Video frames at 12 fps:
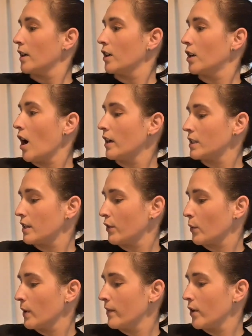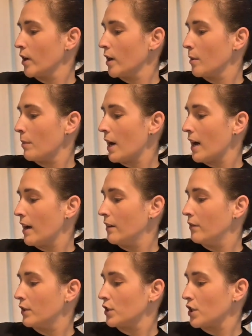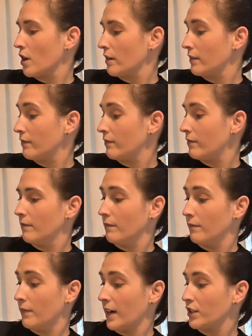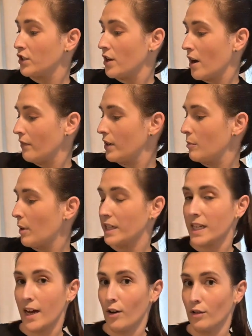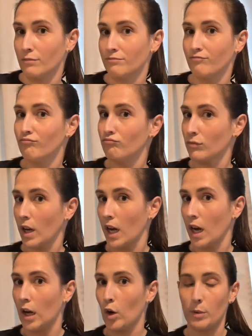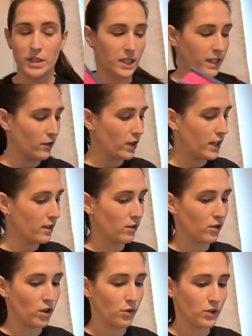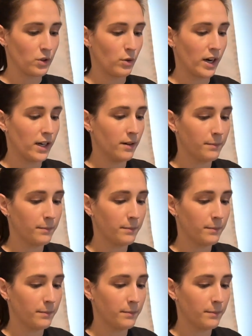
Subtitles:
Goddess of the River by Vaishnavi Patel. I hope I said that right, or close to right.